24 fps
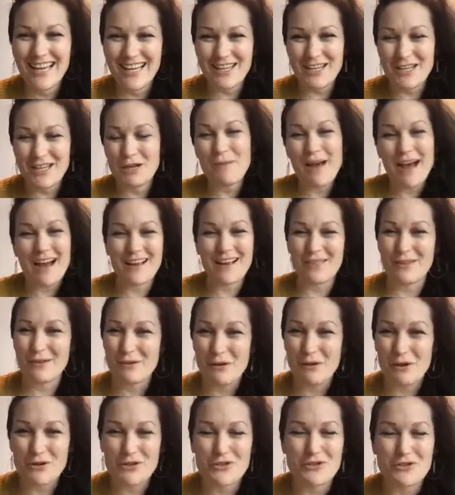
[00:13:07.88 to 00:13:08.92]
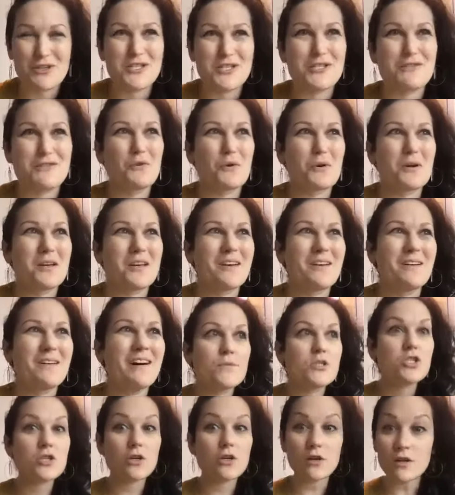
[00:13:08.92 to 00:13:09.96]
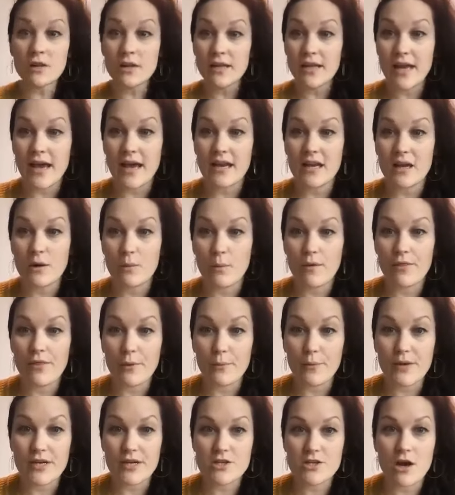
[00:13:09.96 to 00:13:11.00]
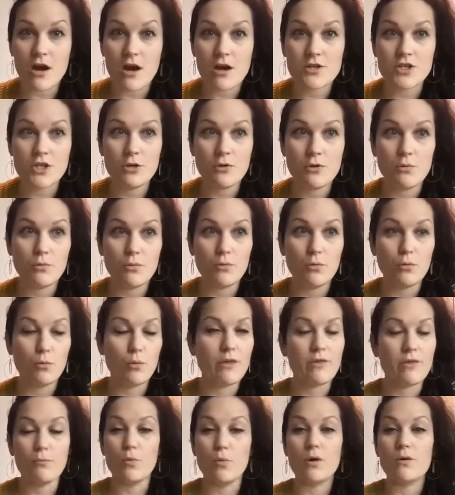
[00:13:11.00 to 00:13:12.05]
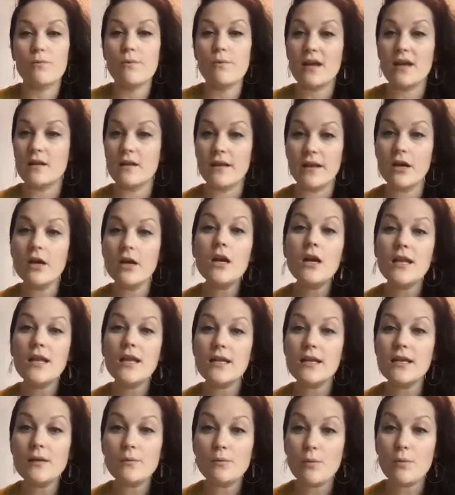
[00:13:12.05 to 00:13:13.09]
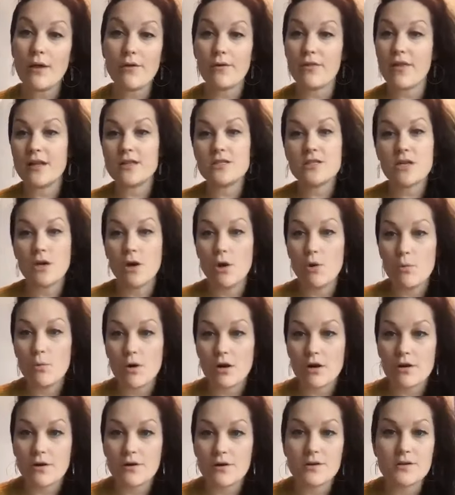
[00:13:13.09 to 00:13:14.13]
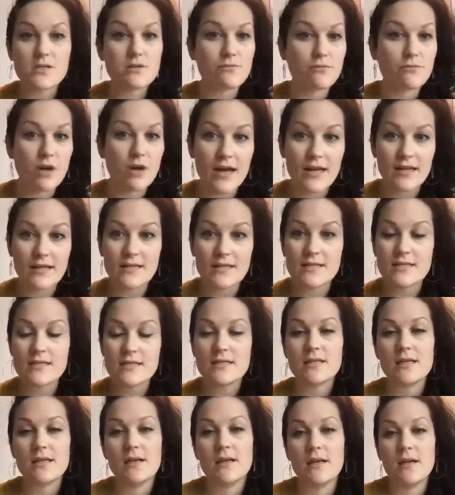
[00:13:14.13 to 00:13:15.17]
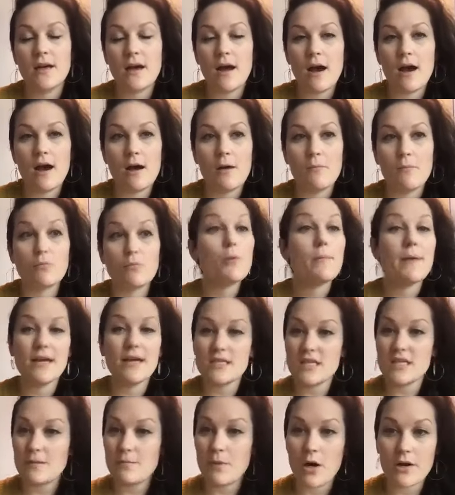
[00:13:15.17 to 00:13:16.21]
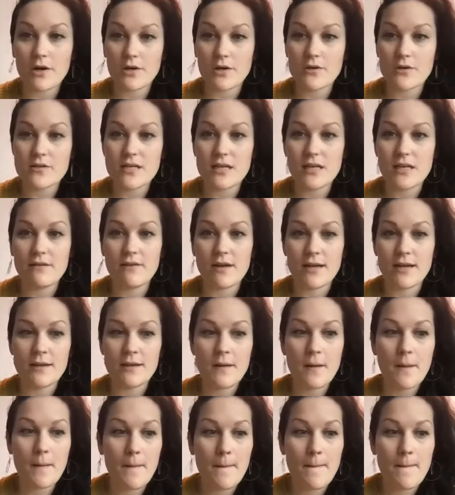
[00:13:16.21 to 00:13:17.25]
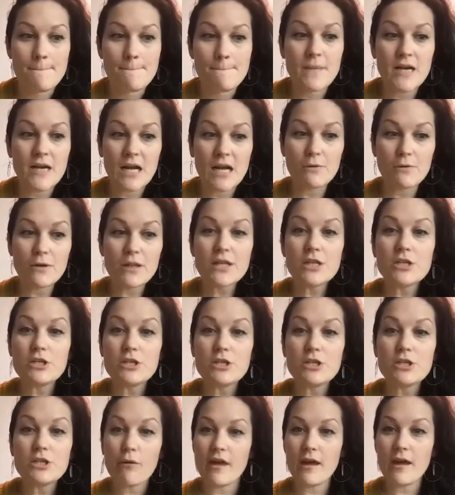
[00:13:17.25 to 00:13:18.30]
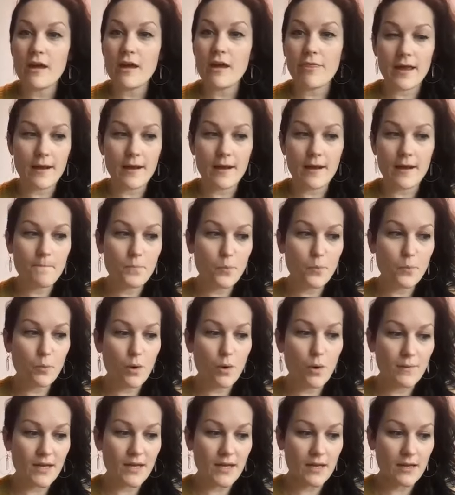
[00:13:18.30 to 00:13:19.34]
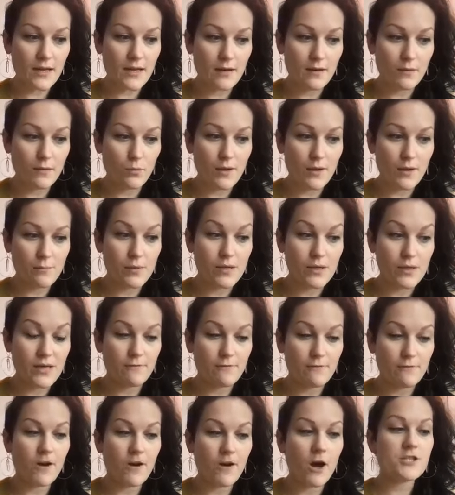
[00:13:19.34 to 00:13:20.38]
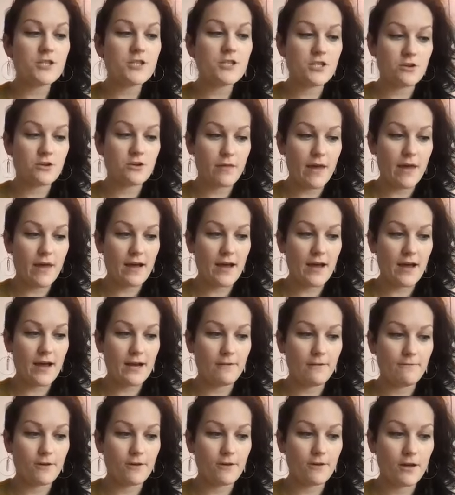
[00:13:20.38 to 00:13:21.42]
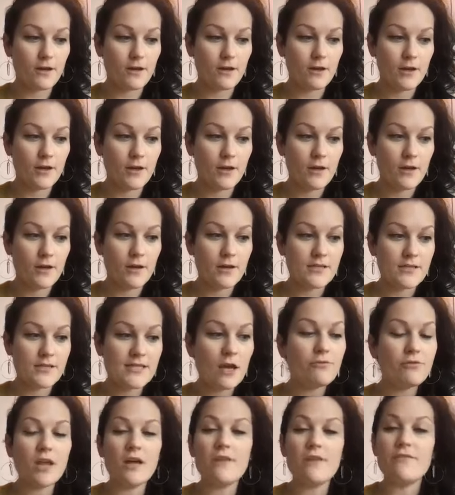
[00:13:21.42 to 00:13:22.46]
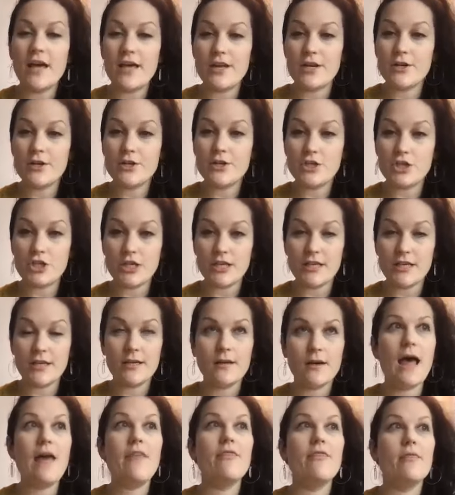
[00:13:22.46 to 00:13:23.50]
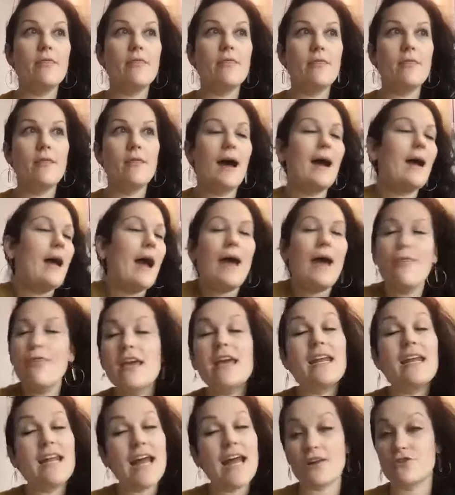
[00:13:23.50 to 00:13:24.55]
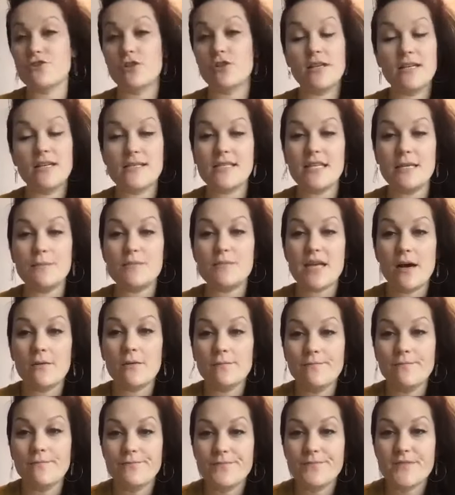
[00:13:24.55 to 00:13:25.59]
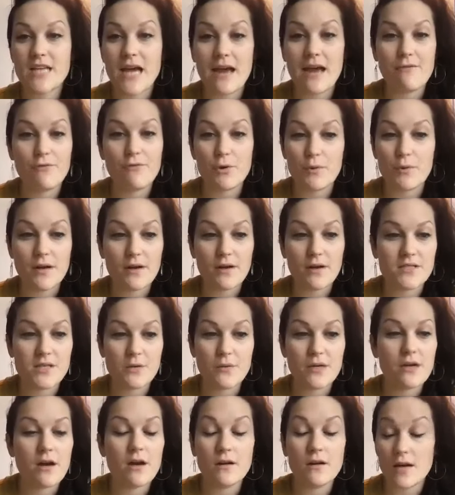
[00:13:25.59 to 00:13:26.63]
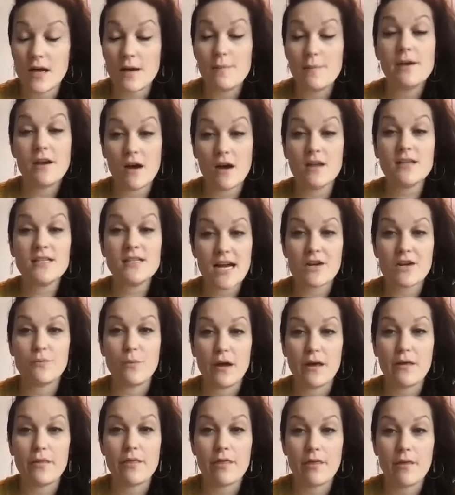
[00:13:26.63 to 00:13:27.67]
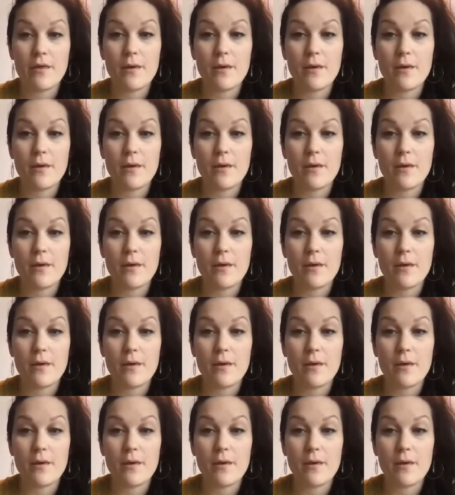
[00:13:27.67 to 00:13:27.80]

you know, bagging the groceries for you. Certainly anyone that we talk to with more regularity, whether that's coworkers, friends, um, romantic partners even. But I really do think that when we can when we can foster that kind of a self-love energy and I, I think it naturally seeps out to everyone else that we co- come in contact with.